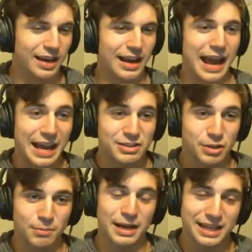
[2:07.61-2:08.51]
as
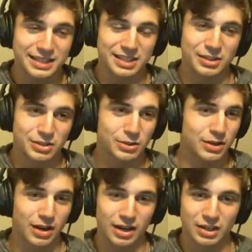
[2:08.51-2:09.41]
your main tier 2
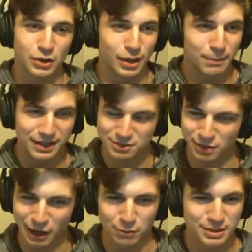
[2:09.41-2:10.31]
card, going up against
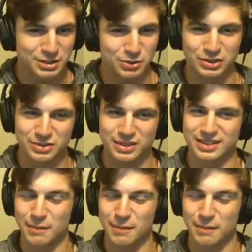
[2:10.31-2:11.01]
Rifleman, Sorceress.